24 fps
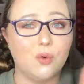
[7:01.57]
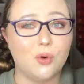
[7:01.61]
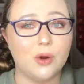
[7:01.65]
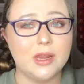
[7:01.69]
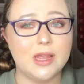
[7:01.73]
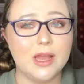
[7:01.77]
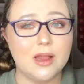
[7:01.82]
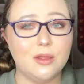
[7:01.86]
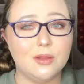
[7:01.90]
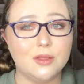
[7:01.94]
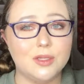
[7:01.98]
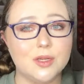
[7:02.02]
or
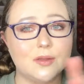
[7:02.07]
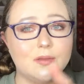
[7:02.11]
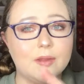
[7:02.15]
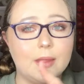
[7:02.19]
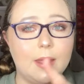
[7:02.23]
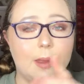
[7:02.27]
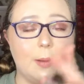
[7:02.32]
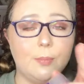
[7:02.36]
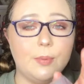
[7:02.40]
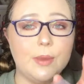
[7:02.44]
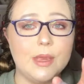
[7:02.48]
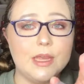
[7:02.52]
yellow toned.
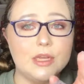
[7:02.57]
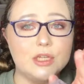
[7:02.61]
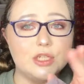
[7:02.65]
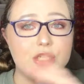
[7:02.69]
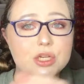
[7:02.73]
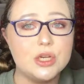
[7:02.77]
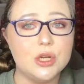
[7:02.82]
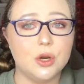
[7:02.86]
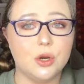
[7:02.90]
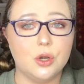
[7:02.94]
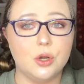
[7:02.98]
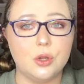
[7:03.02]
I'm
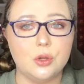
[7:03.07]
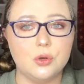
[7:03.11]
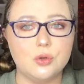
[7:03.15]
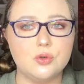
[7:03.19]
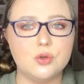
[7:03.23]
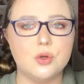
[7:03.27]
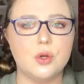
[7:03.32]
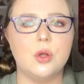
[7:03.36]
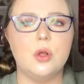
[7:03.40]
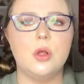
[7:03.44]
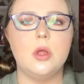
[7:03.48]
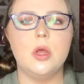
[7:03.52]
peachy or
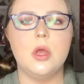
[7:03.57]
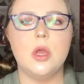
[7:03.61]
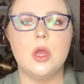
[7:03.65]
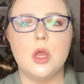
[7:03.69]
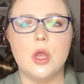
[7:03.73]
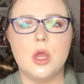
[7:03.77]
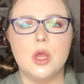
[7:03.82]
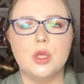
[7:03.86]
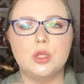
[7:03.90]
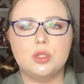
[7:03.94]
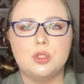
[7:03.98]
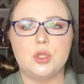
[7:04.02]
neutral.
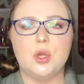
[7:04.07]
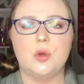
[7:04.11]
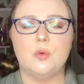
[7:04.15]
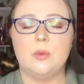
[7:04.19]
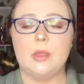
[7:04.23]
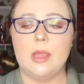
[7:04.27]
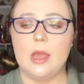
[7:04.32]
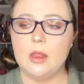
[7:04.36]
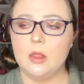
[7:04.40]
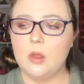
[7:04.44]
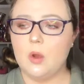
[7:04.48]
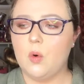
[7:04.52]
So
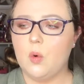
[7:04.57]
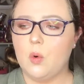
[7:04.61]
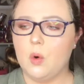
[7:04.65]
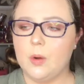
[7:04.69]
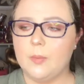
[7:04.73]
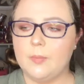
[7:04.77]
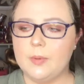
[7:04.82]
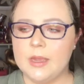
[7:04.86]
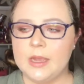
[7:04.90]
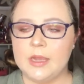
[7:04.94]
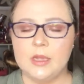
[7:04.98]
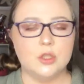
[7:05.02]
yellow or
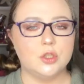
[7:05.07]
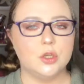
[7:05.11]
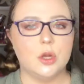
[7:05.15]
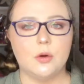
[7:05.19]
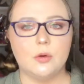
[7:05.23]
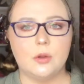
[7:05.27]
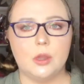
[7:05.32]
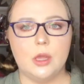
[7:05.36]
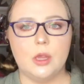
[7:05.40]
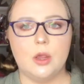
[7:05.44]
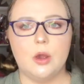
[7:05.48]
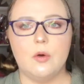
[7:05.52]
pink don't
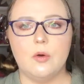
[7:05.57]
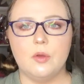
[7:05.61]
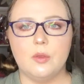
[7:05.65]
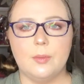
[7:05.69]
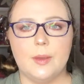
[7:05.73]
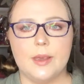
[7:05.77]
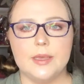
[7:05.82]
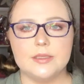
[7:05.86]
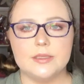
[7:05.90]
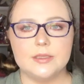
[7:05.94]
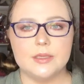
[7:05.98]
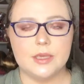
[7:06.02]
really go with
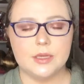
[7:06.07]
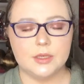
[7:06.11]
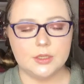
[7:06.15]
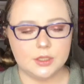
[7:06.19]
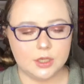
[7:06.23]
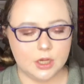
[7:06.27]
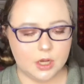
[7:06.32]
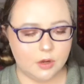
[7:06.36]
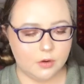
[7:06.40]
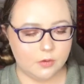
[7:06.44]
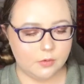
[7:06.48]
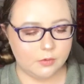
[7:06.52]
my skin
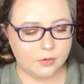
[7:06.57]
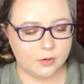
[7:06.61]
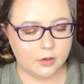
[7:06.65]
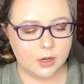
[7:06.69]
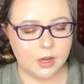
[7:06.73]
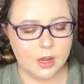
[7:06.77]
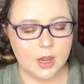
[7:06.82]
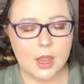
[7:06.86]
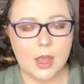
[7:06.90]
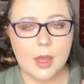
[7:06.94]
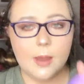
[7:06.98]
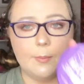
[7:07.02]
tone.
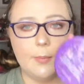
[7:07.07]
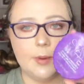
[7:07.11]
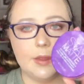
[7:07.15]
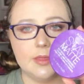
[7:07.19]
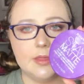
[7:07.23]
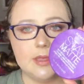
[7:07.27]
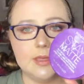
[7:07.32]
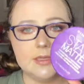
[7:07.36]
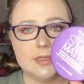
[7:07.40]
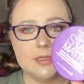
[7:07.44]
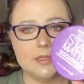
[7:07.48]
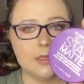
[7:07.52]
But
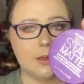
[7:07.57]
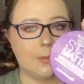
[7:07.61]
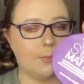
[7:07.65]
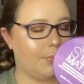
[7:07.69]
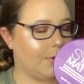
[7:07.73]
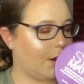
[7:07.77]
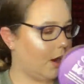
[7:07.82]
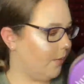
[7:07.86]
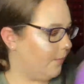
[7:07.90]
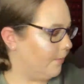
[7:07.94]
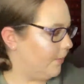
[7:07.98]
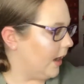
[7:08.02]
this is a
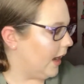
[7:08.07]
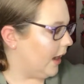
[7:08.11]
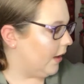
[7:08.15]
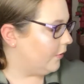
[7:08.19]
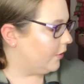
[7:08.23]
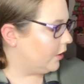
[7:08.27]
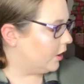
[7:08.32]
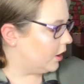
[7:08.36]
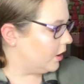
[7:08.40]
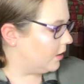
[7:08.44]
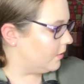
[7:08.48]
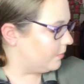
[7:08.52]
bomb
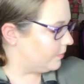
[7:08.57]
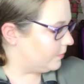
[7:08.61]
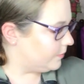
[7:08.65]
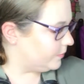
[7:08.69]
powder.